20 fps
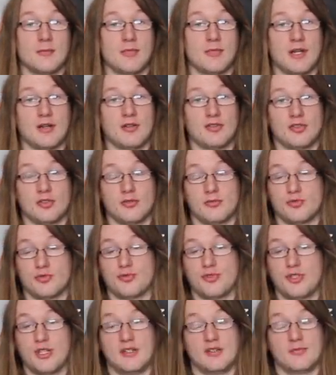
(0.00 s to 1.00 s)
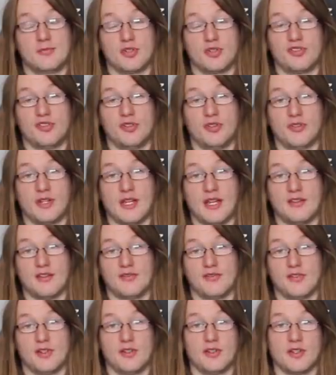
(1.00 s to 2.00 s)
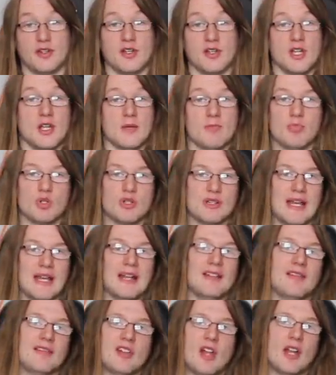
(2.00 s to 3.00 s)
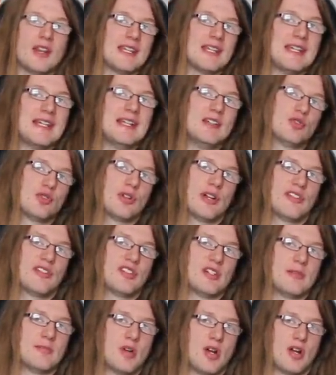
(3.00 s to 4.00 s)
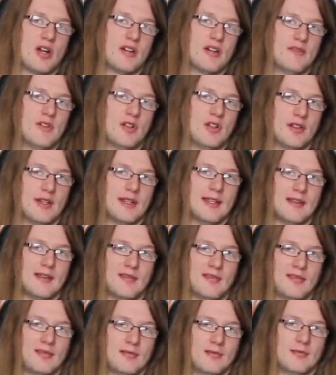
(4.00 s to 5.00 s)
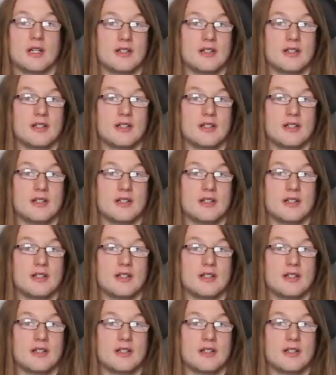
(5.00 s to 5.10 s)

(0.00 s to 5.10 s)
Behringer didn't pursue the case further, but that's not the interesting part of all this.